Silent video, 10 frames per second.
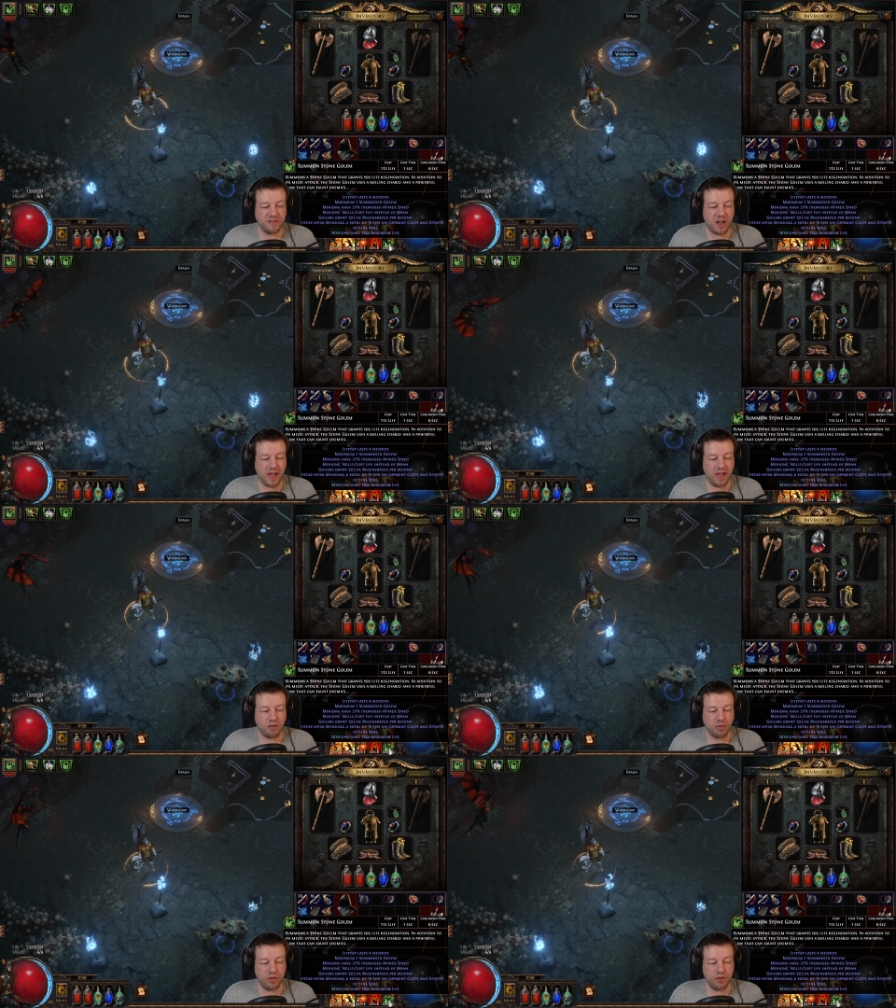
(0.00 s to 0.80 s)
our
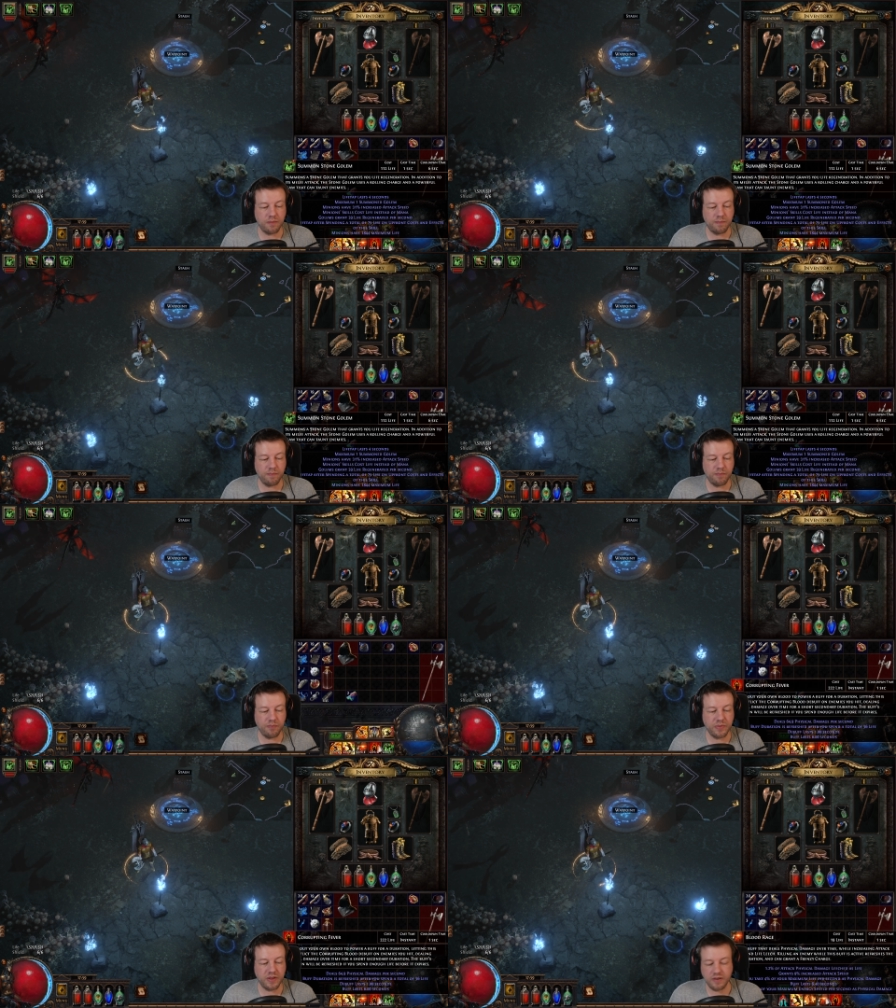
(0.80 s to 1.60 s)
health.
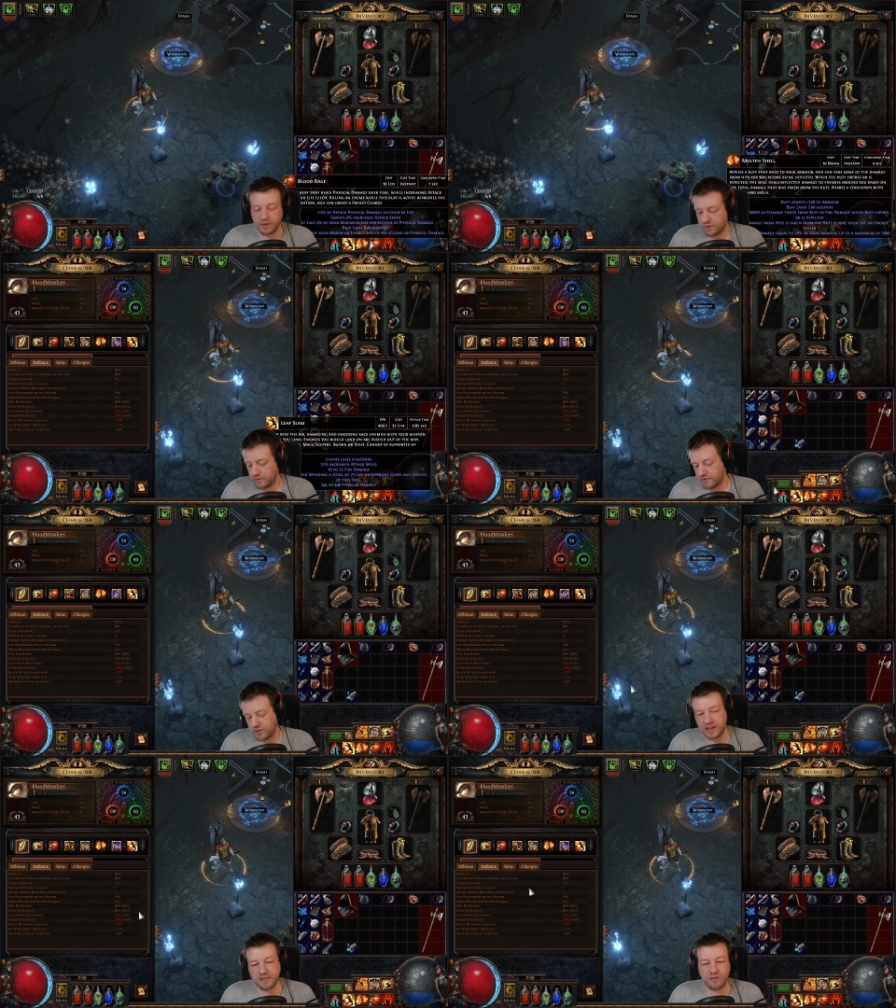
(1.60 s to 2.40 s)
So
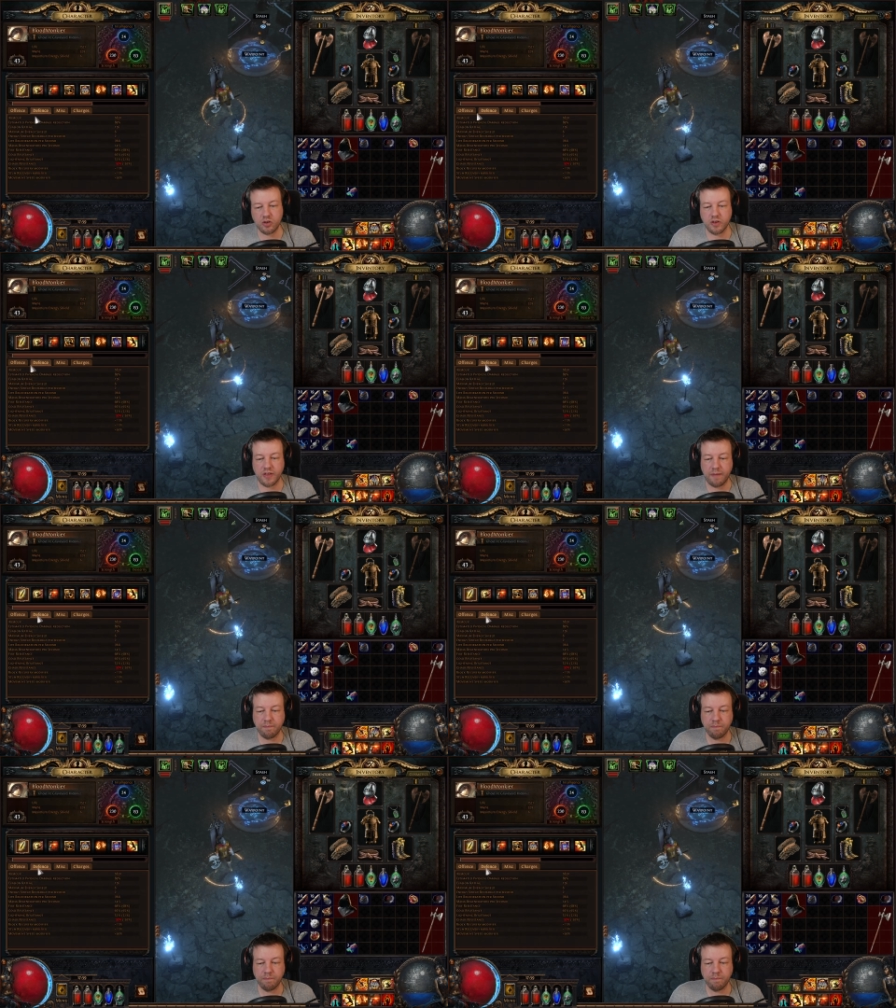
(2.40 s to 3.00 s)
let's have a look at that.